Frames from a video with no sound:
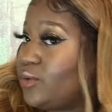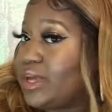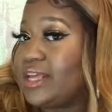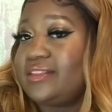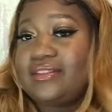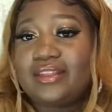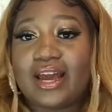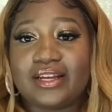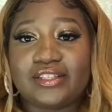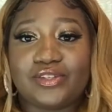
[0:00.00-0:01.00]
It's
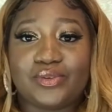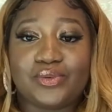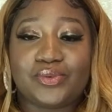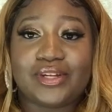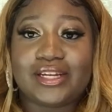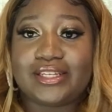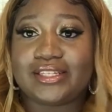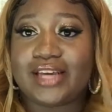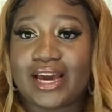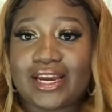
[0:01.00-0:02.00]
not too
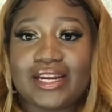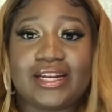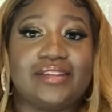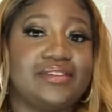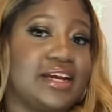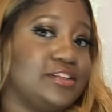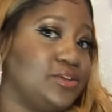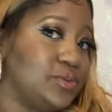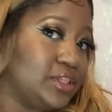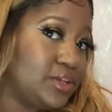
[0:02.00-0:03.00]
tight, it's not
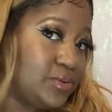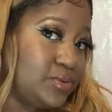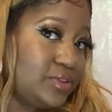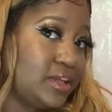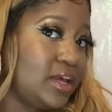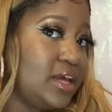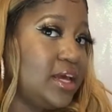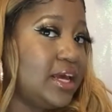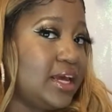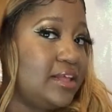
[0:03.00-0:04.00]
too loose.
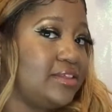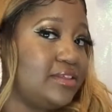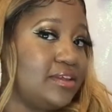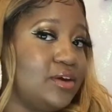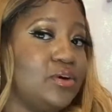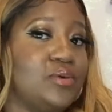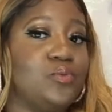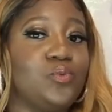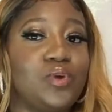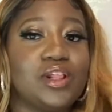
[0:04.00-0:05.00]
It's
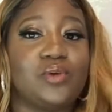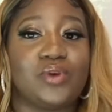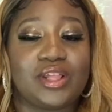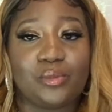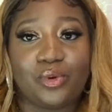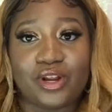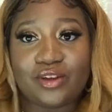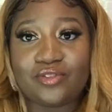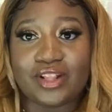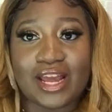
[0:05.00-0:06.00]
really pretty
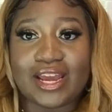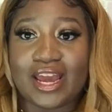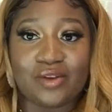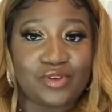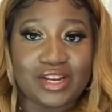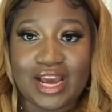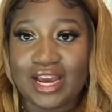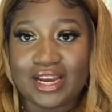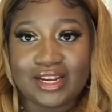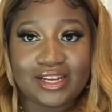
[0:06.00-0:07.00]
for like every
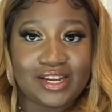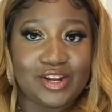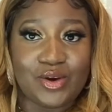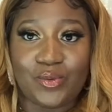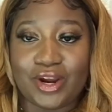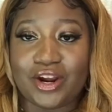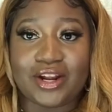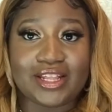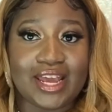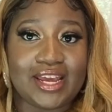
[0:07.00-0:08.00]
day, wear.
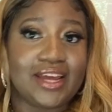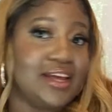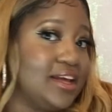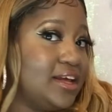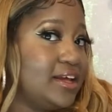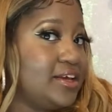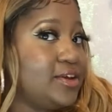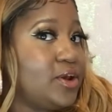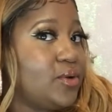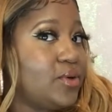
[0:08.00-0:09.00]
Like, You
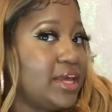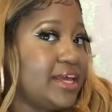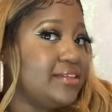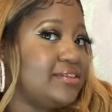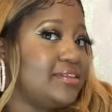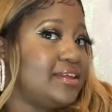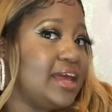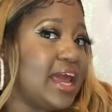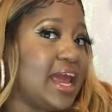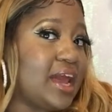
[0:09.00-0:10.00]
know, it's
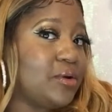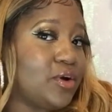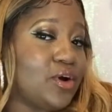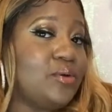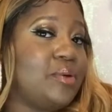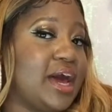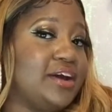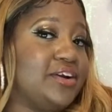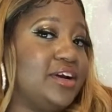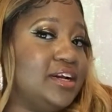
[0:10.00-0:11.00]
a curl
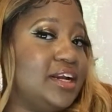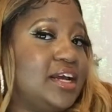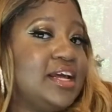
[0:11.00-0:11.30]
pattern